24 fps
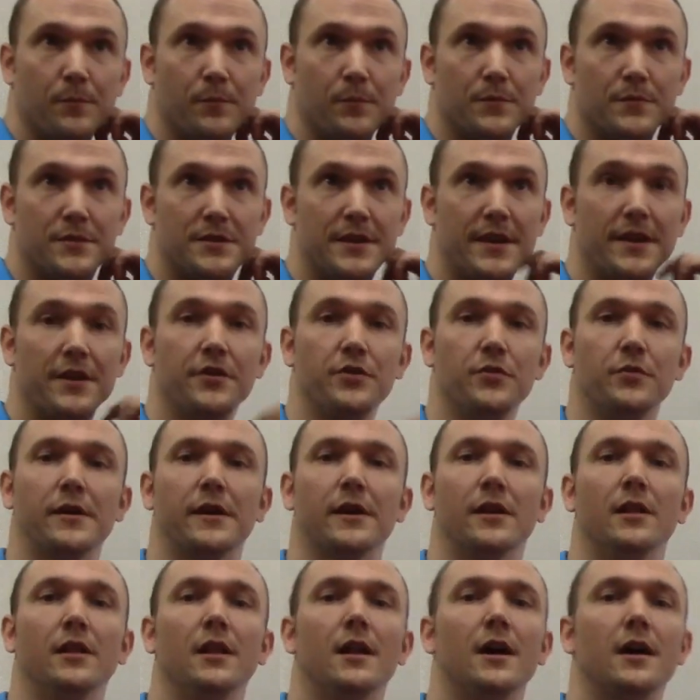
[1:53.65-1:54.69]
say you're doing
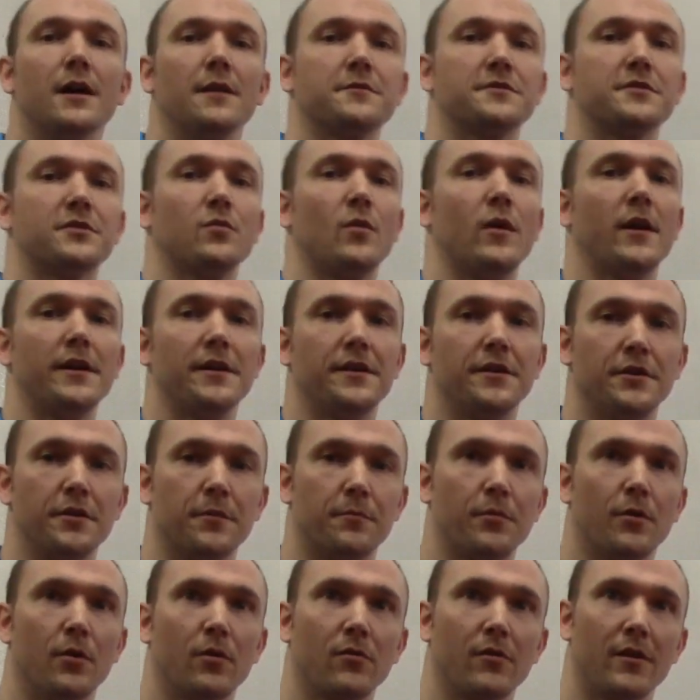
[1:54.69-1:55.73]
a lot of squatting in your
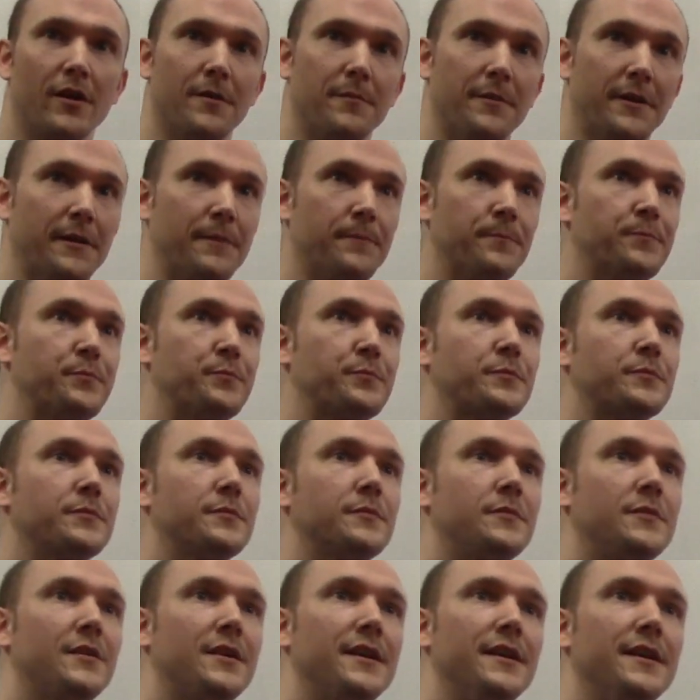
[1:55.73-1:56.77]
programming,
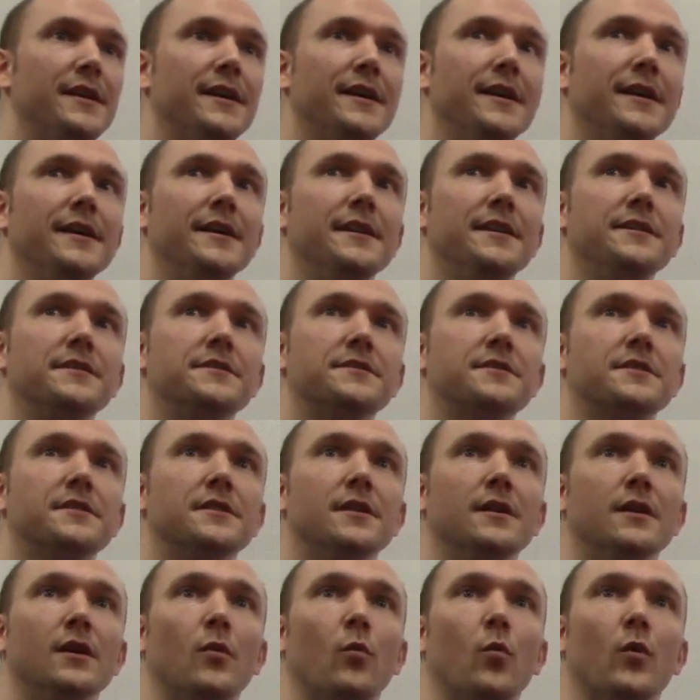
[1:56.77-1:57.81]
and
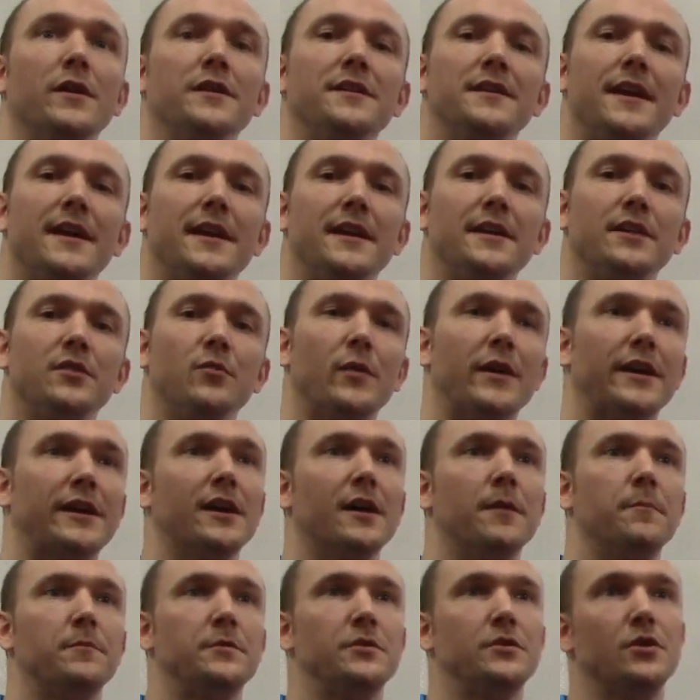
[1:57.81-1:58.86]
one day you wake
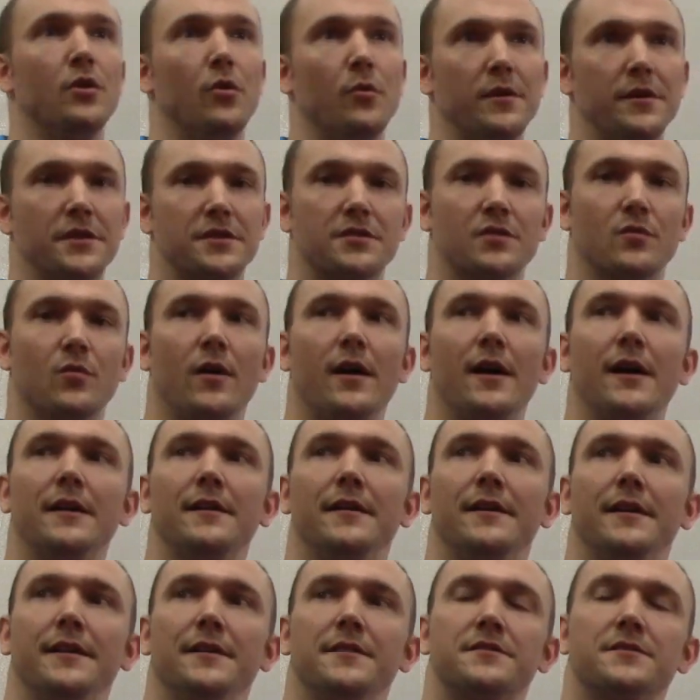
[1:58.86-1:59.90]
up and you go into squat,
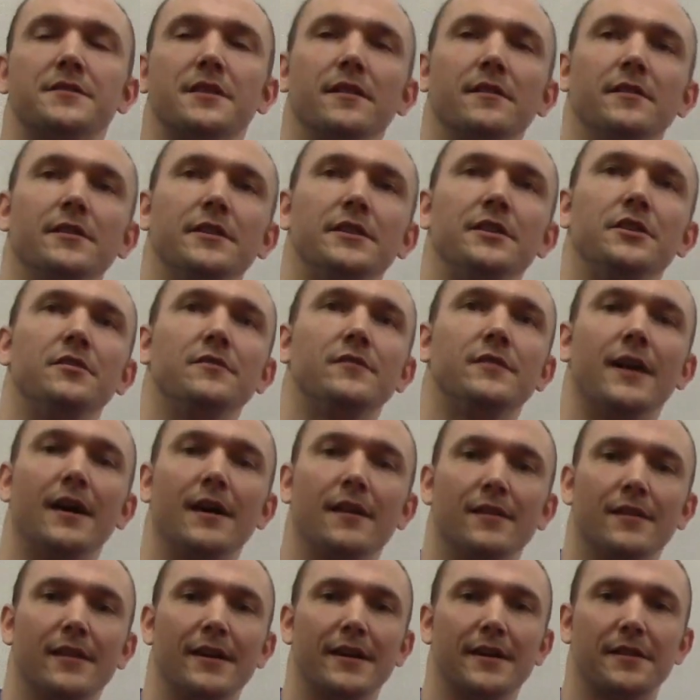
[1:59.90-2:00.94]
and suddenly you've
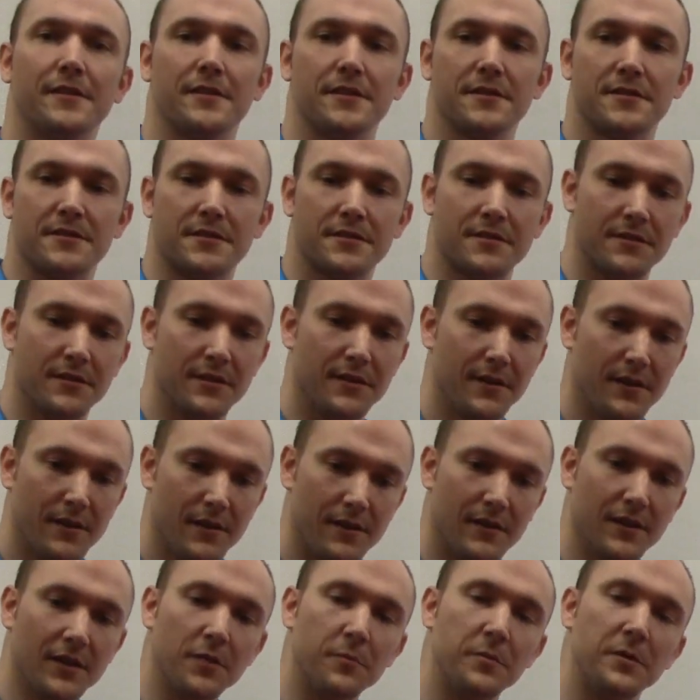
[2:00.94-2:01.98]
got like this
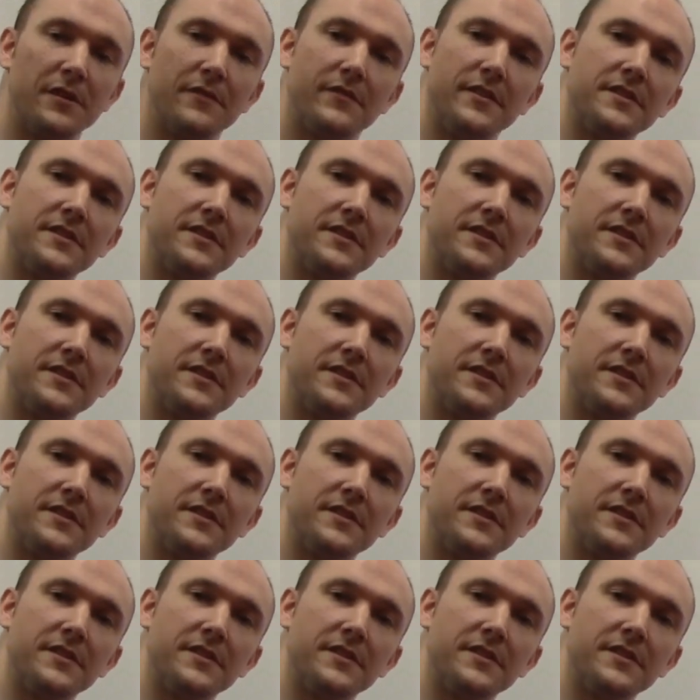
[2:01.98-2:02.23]
little bit of